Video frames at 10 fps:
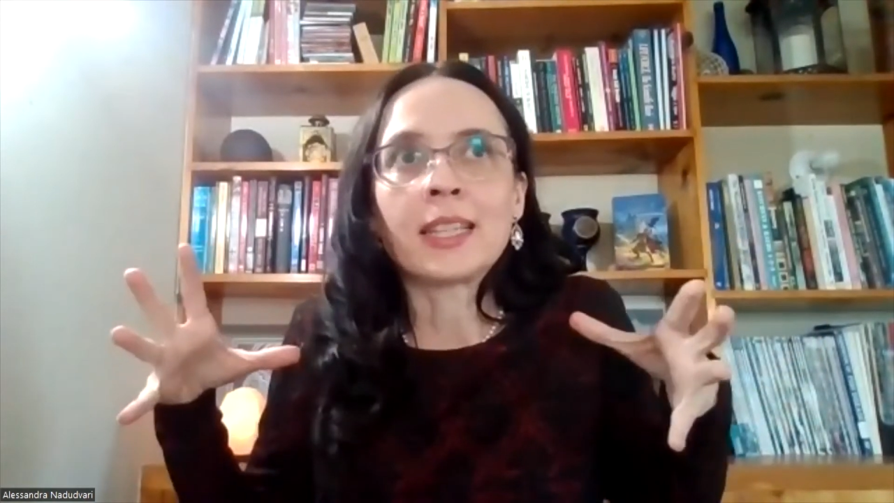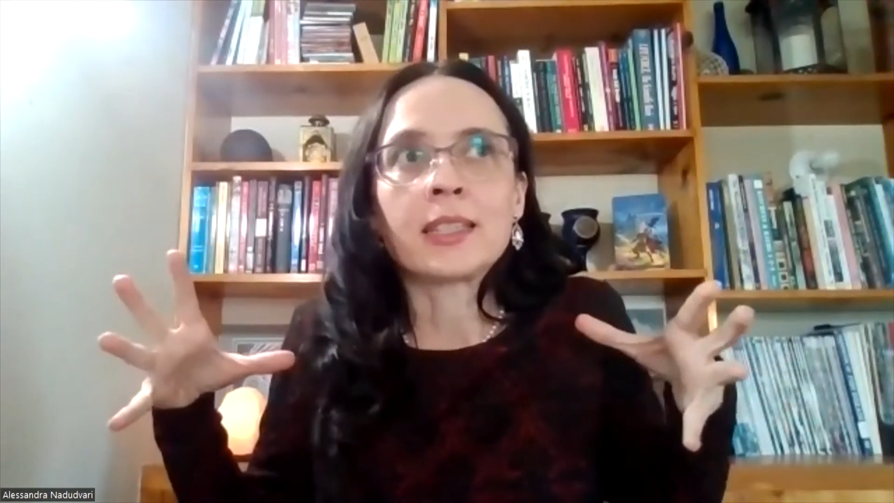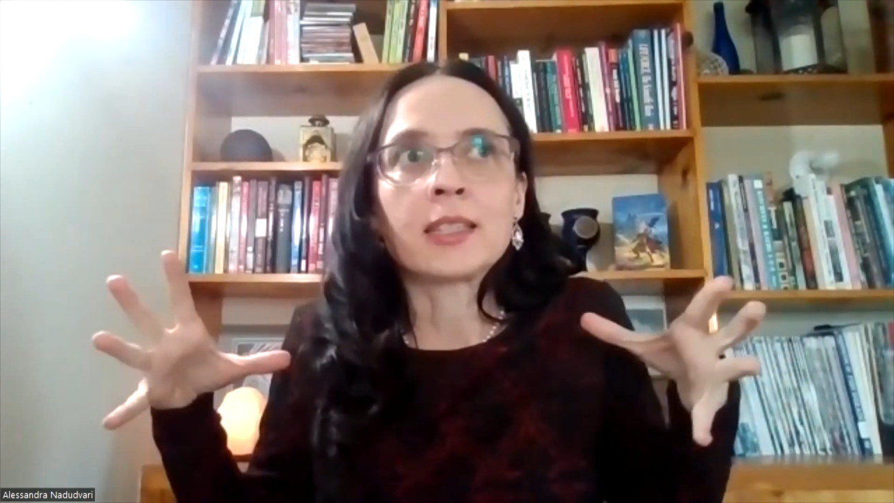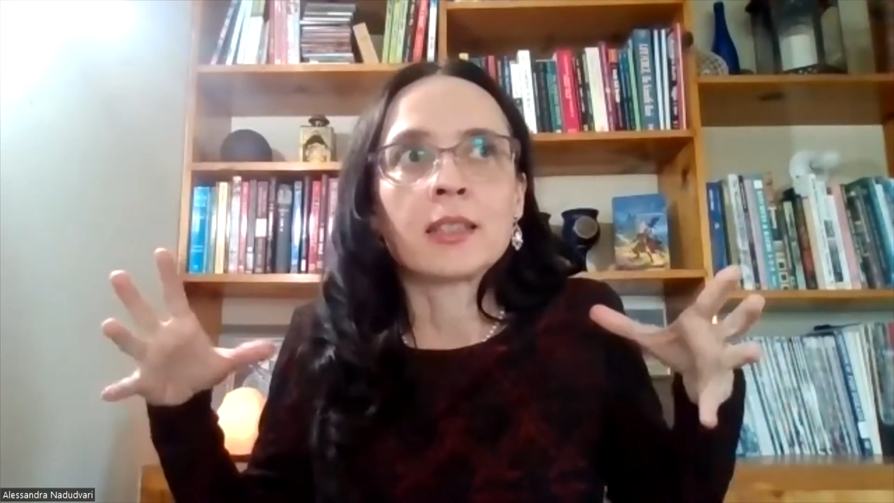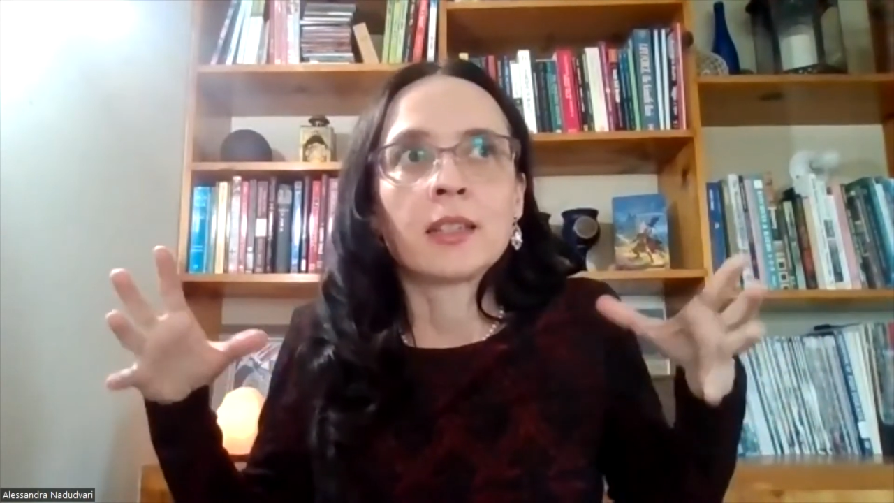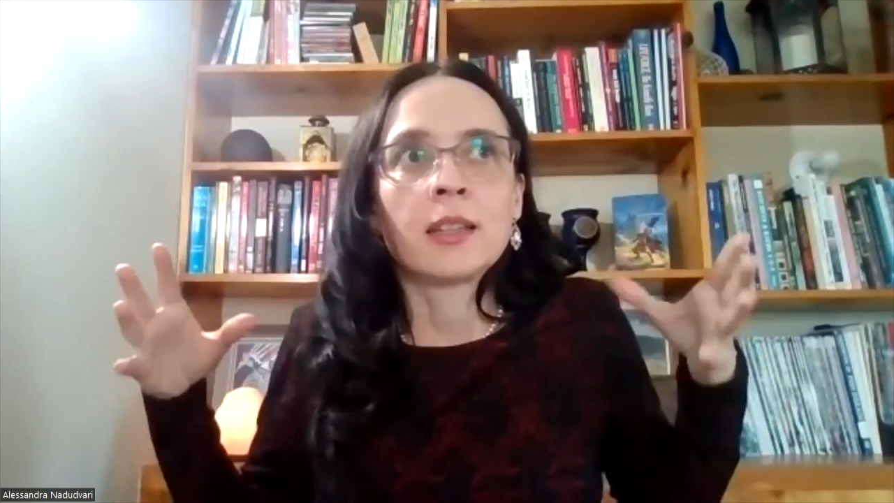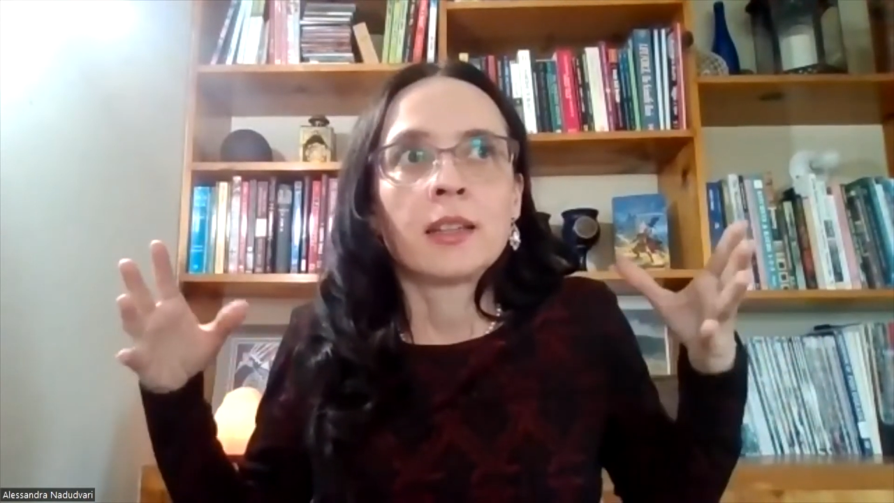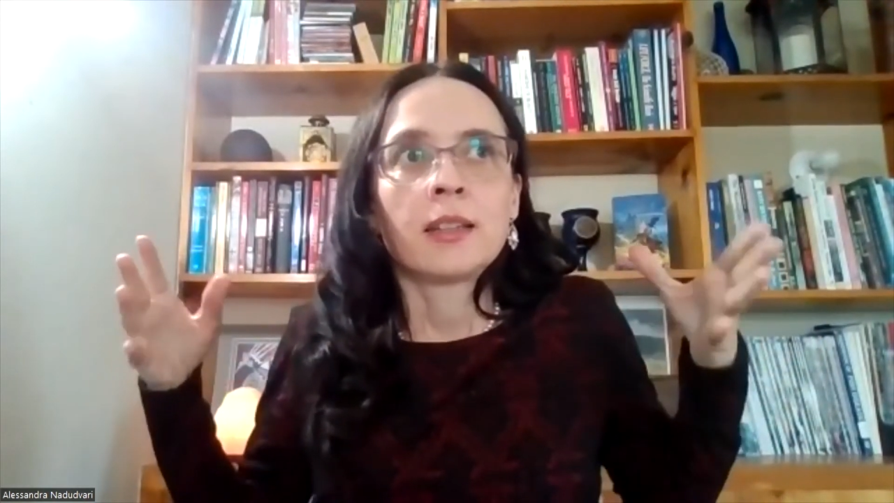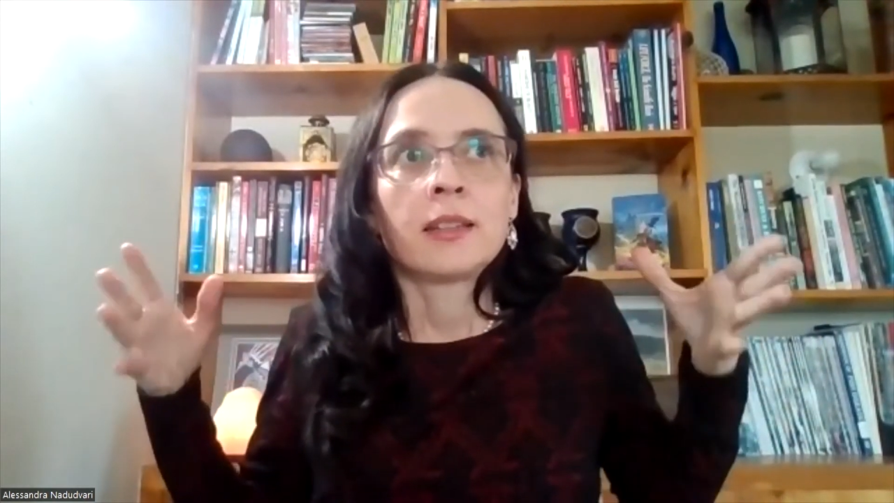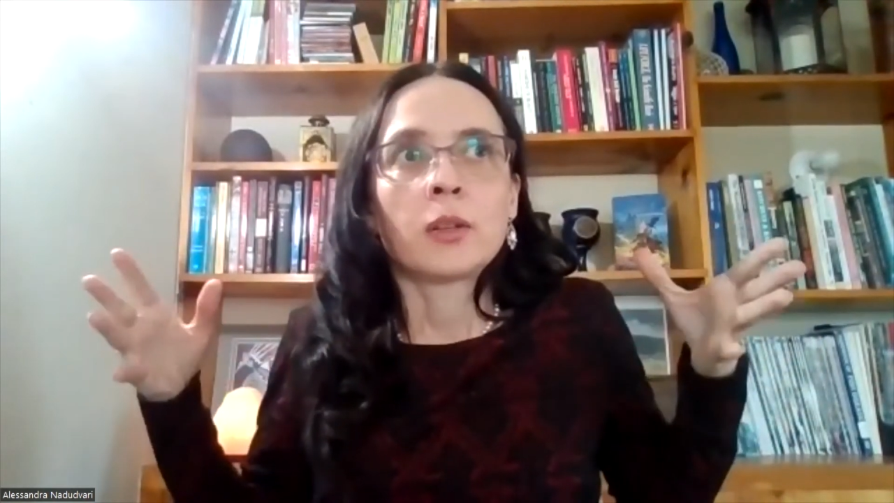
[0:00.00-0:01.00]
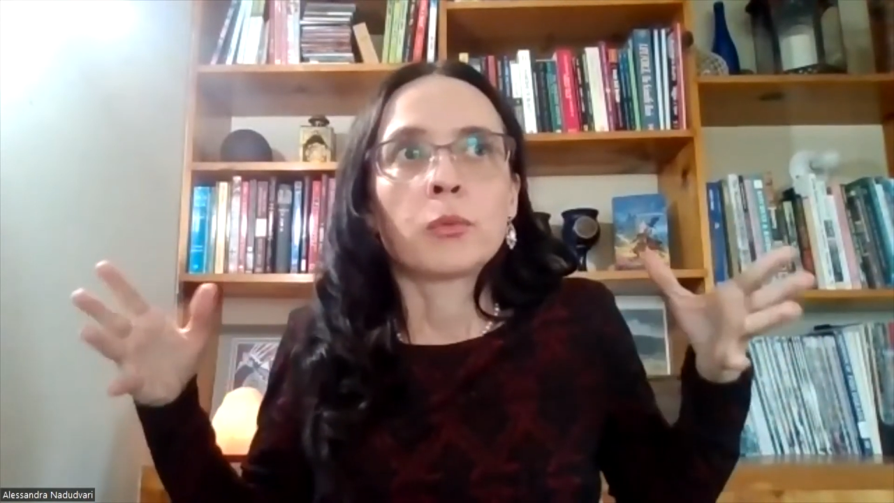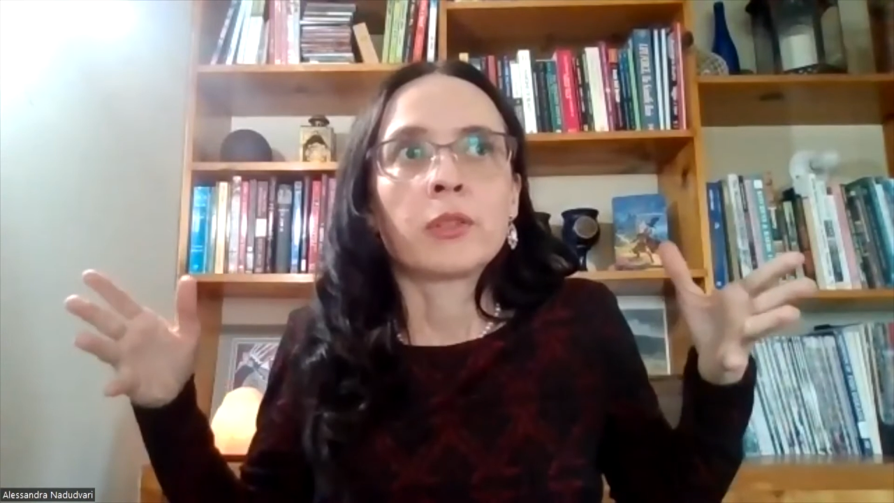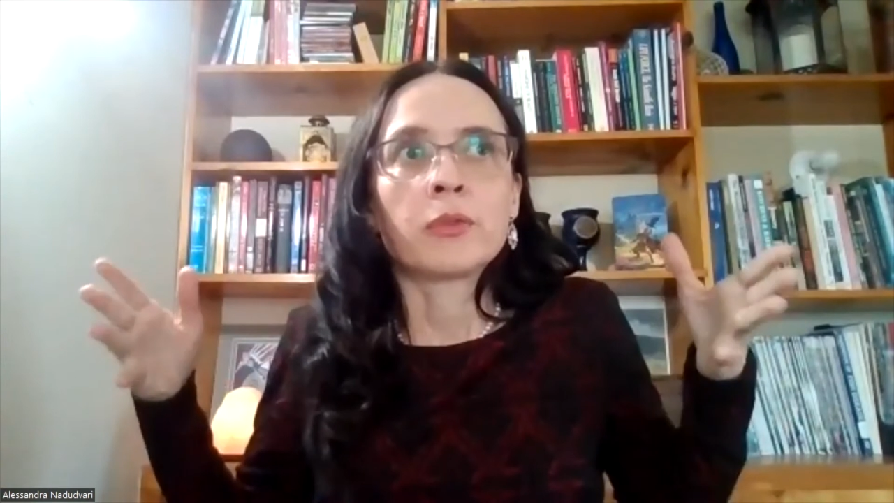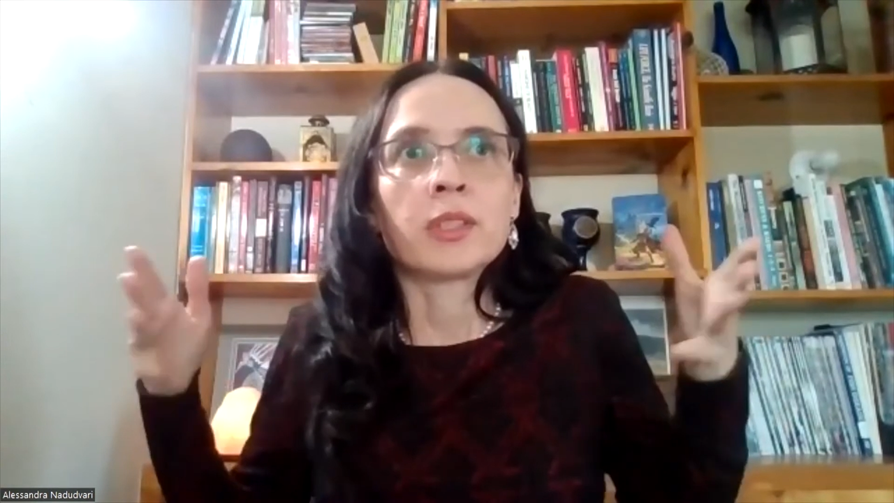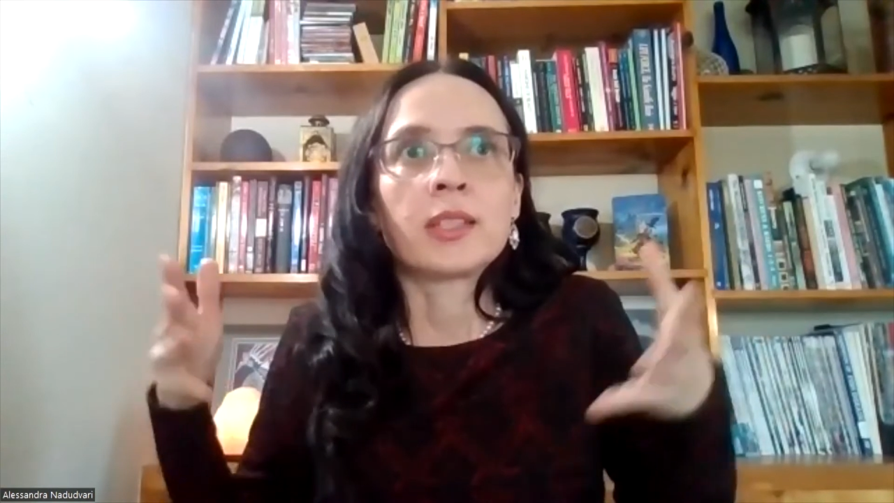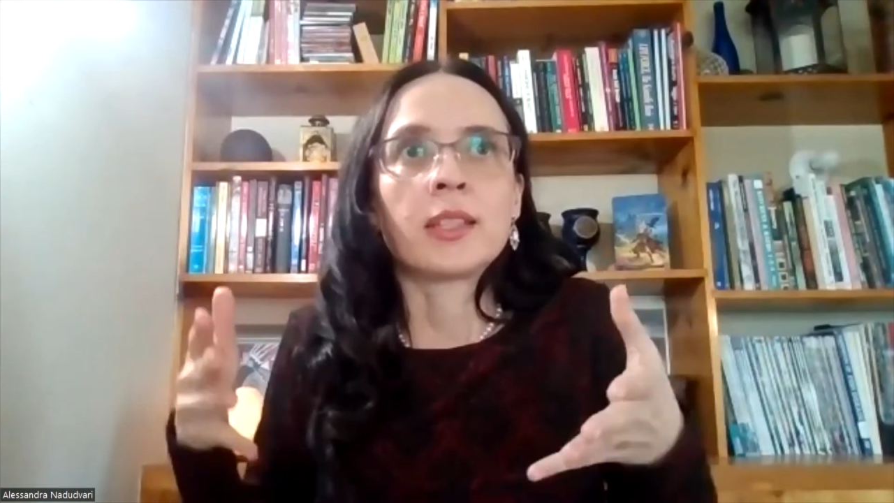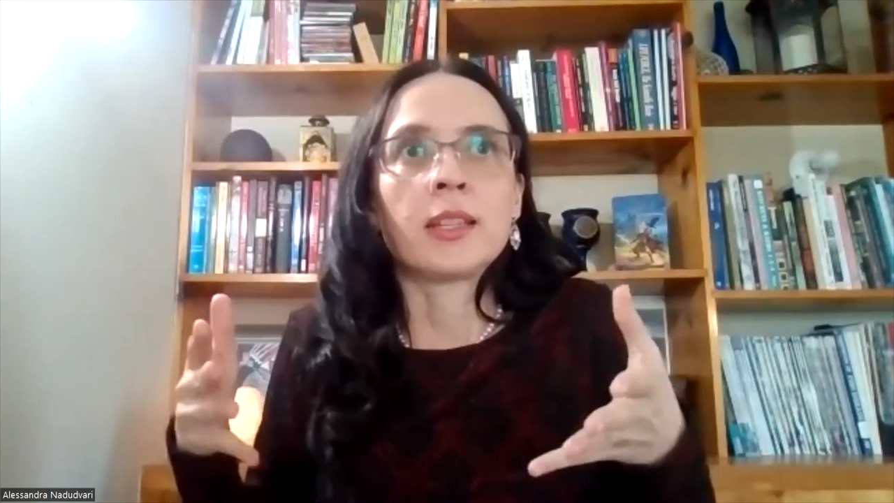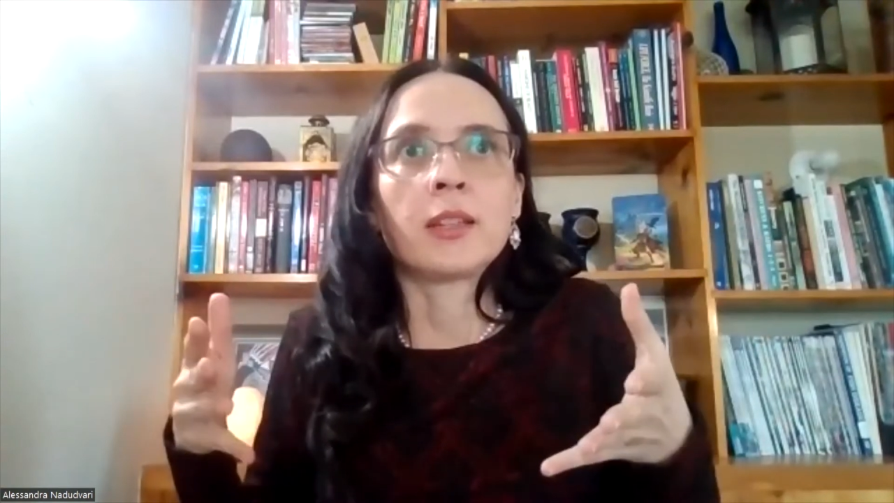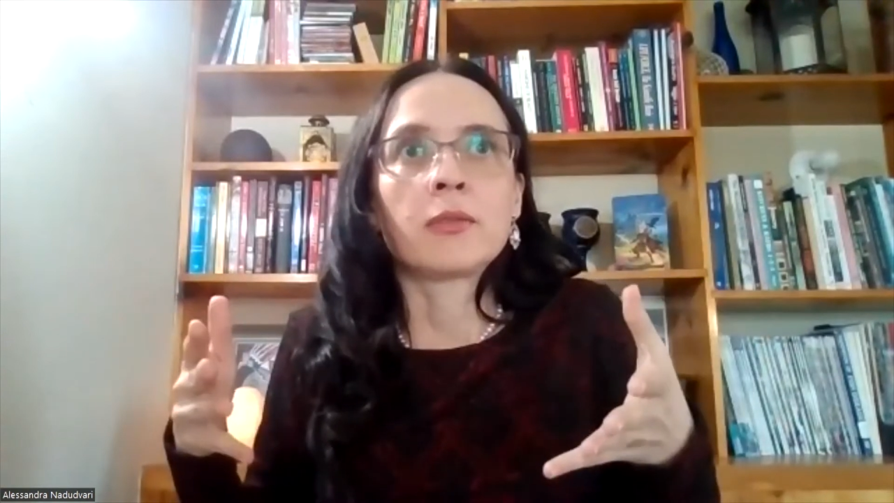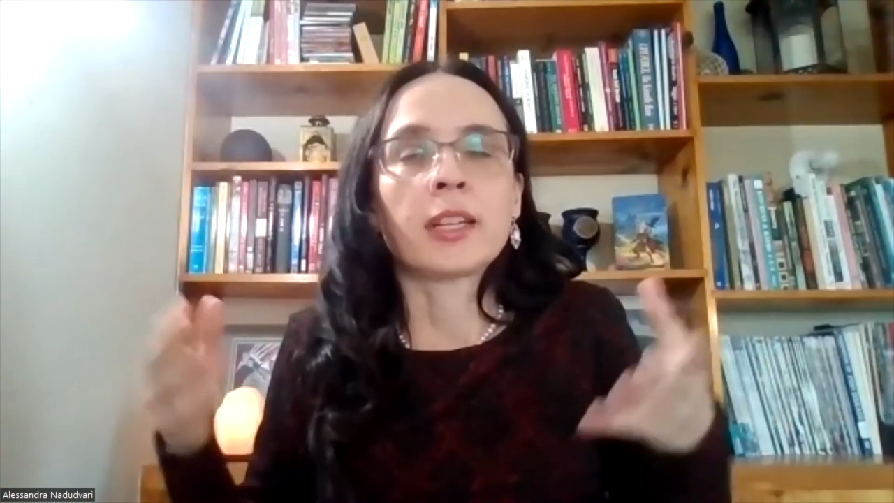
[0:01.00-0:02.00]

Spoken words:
that we receive?